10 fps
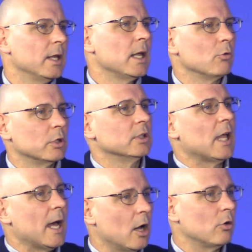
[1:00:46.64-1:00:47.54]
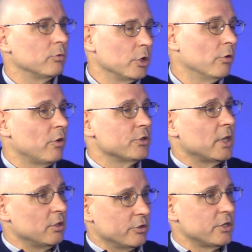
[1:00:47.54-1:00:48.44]
and they would allow you know folks
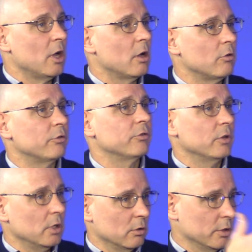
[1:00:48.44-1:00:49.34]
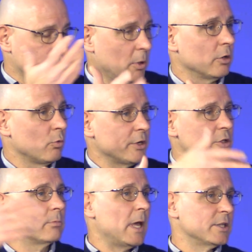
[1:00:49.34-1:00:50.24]
like yourself, as part of the
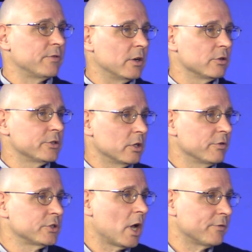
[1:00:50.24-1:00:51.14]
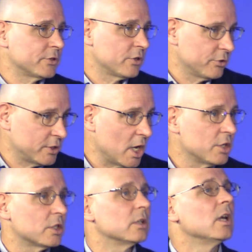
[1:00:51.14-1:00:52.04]
Western Mass Veteran Service Office
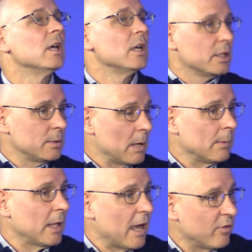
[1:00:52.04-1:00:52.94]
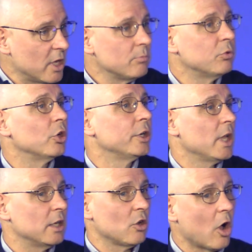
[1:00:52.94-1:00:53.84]
Association, to be able to have input
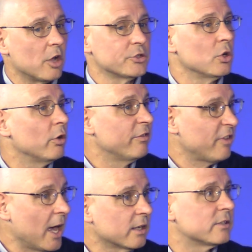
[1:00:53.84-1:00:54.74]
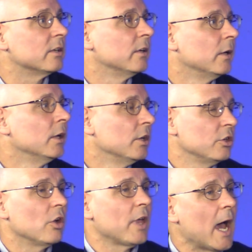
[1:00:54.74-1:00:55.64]
and to also affect
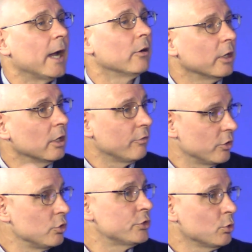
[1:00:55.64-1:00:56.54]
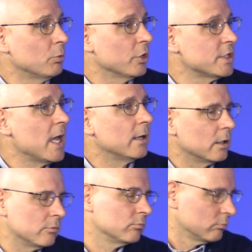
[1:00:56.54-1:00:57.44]
you know the hiring of the new
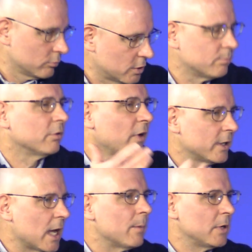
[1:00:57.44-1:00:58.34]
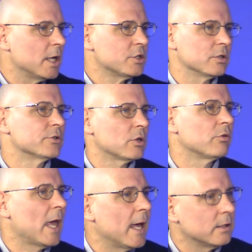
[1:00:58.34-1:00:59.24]
superintendent to provide nominations. So
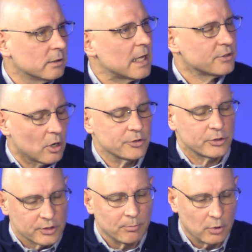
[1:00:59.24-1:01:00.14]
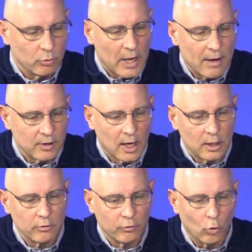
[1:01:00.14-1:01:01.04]
that right. that's also something we
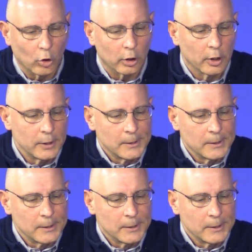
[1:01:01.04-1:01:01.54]
advocated for.